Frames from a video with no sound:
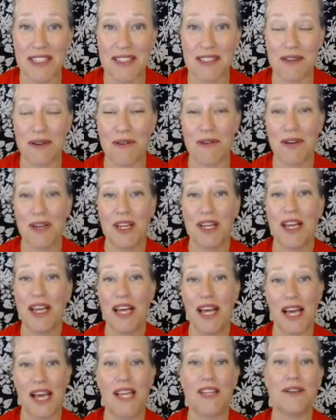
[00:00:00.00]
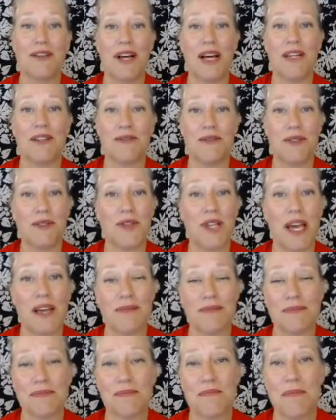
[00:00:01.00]
So I don't do that.
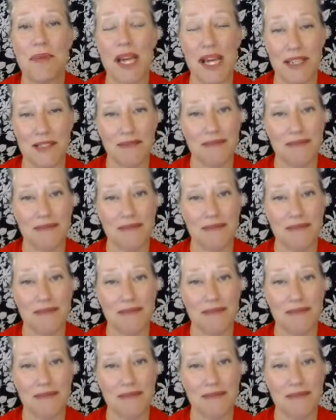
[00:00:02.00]
But